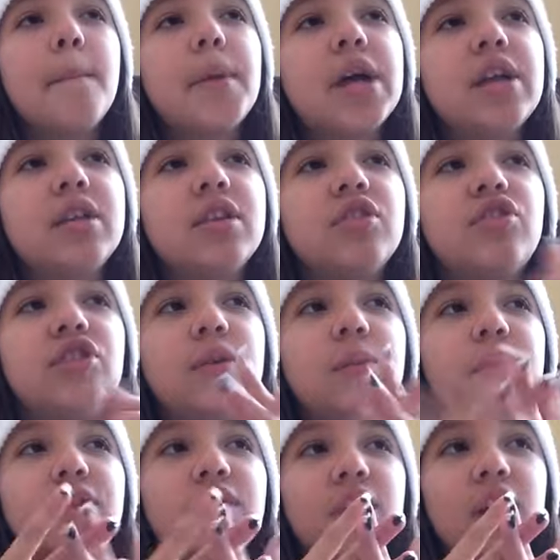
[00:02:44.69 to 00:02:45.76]
but she
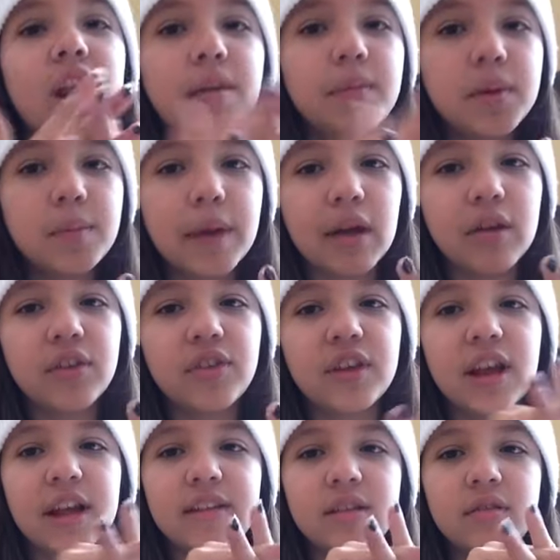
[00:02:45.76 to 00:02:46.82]
was kind of unbalanced
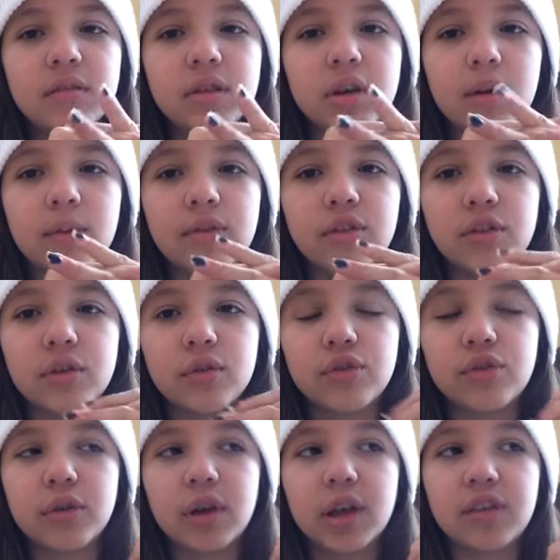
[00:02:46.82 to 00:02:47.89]
and I didn't really know what to do,
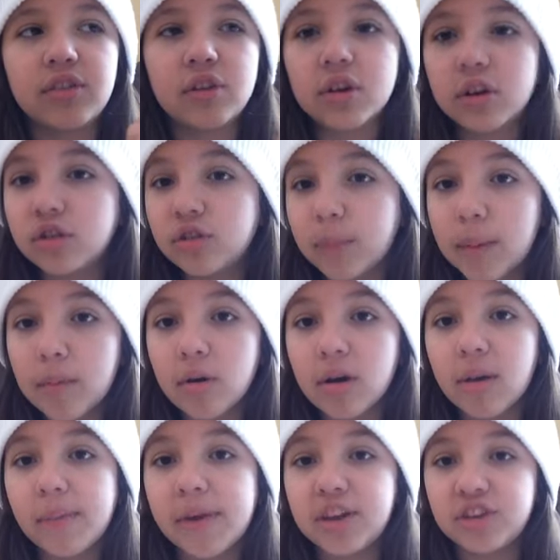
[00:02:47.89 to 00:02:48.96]
so I took her to my
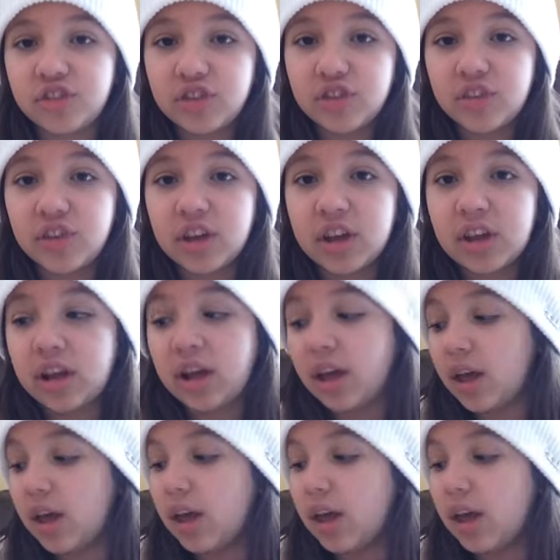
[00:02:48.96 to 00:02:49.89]
mom and she said,